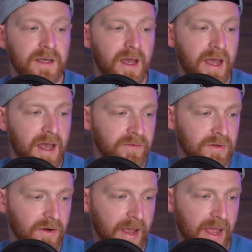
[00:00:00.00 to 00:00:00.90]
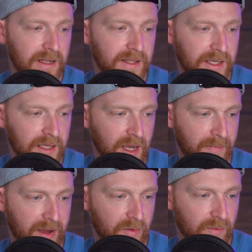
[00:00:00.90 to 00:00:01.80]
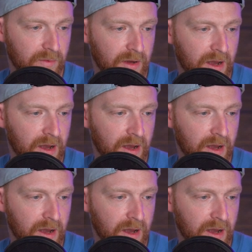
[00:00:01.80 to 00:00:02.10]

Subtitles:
Haven't got anything about